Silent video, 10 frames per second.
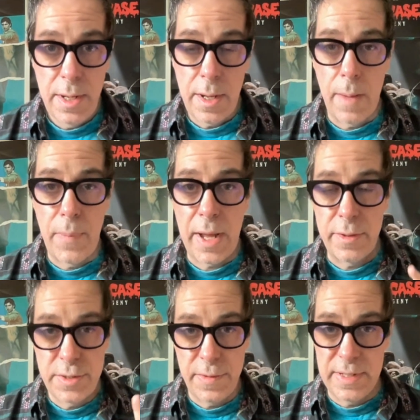
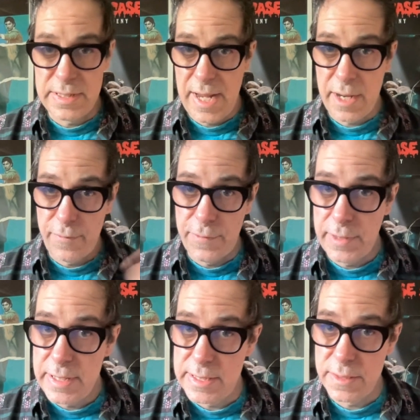about this Aunt
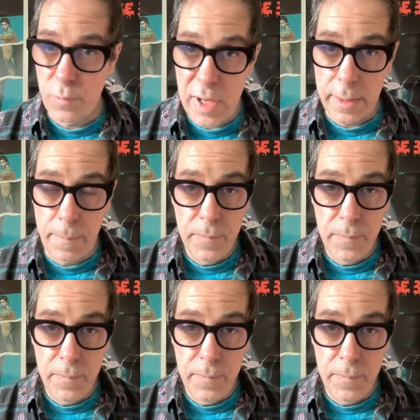Felice as well.